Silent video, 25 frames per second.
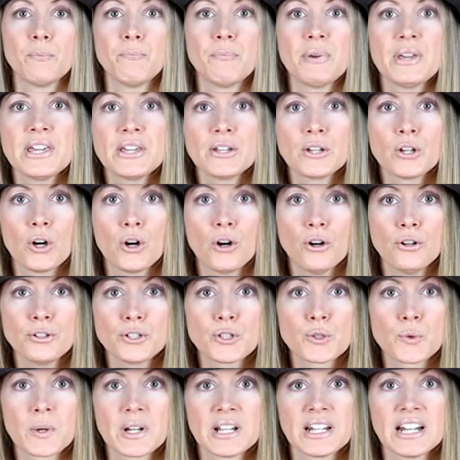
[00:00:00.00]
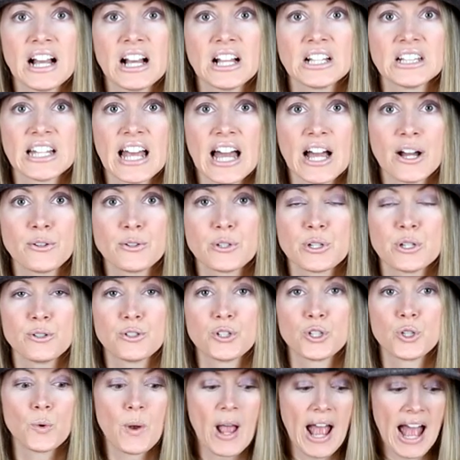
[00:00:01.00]
the pink cauldron allows you
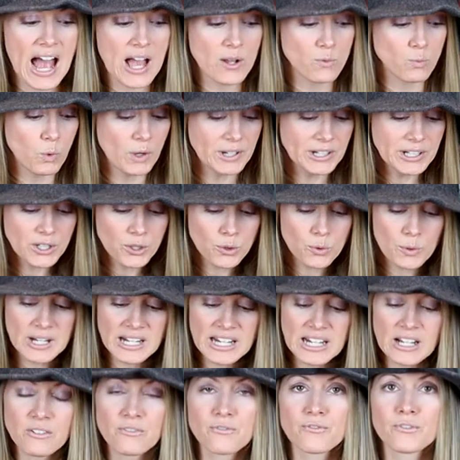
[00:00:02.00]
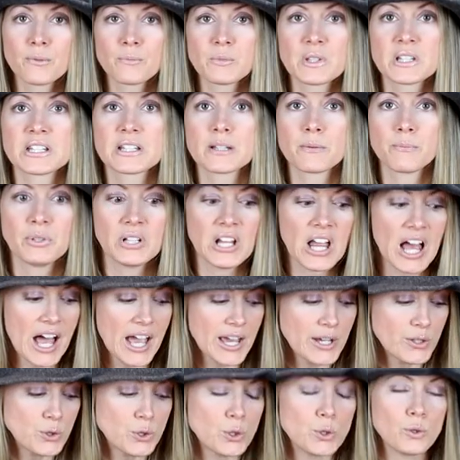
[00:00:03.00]
to add one ingredient from the
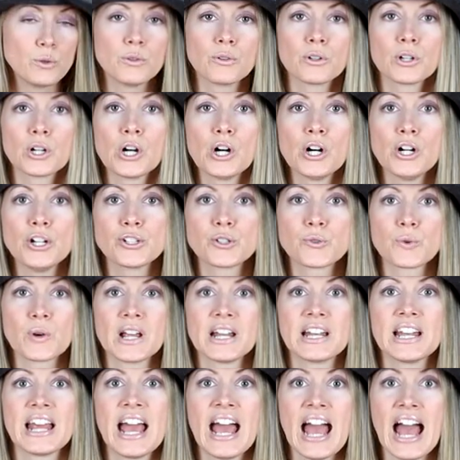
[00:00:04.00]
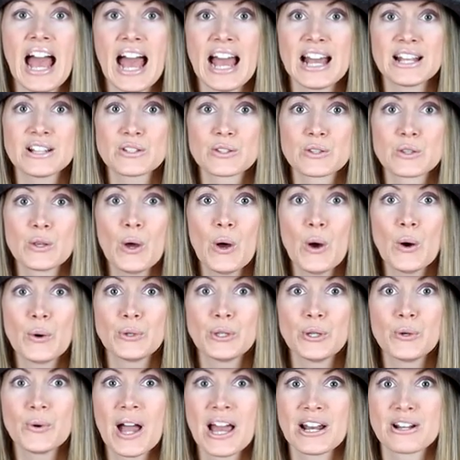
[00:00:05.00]
supply to your cauldron as though
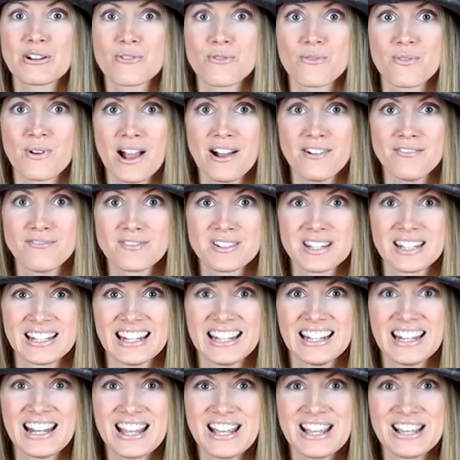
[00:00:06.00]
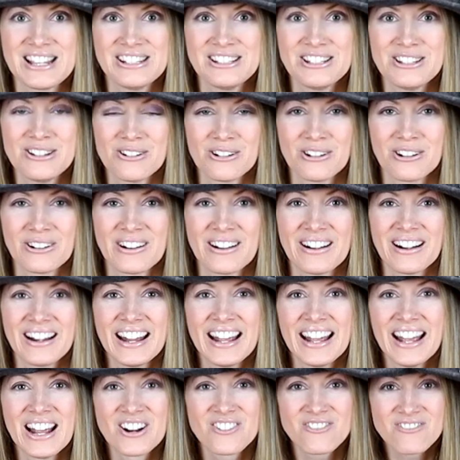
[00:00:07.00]
you had crafted it in your
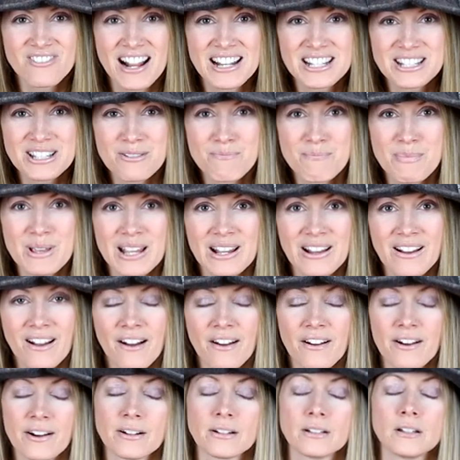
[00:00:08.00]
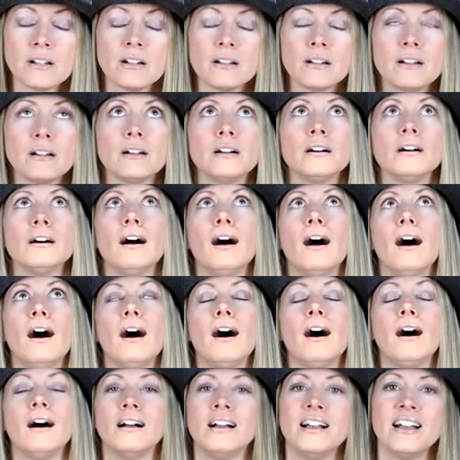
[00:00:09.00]
recipe card.
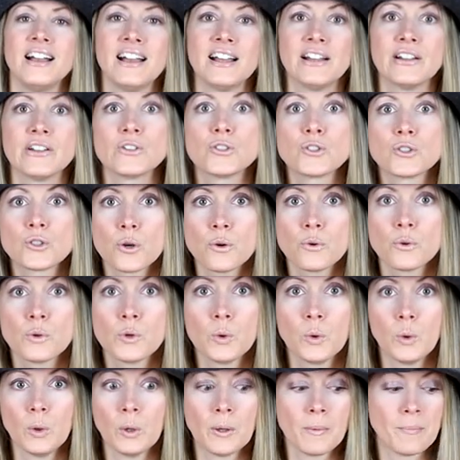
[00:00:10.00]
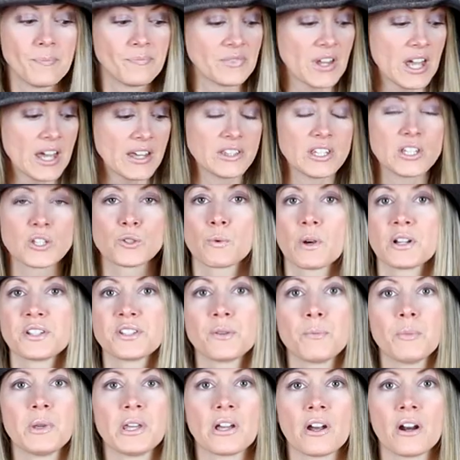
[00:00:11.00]
Ah, oh, so cool. These
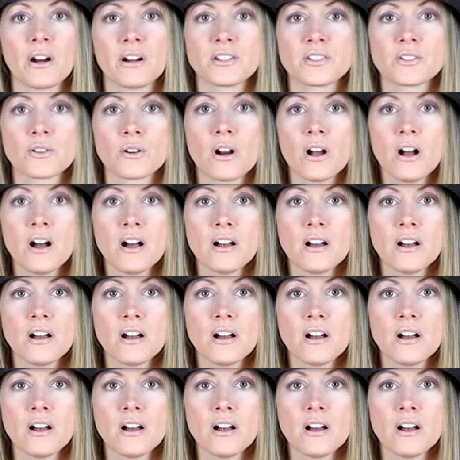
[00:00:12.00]
recipe cards are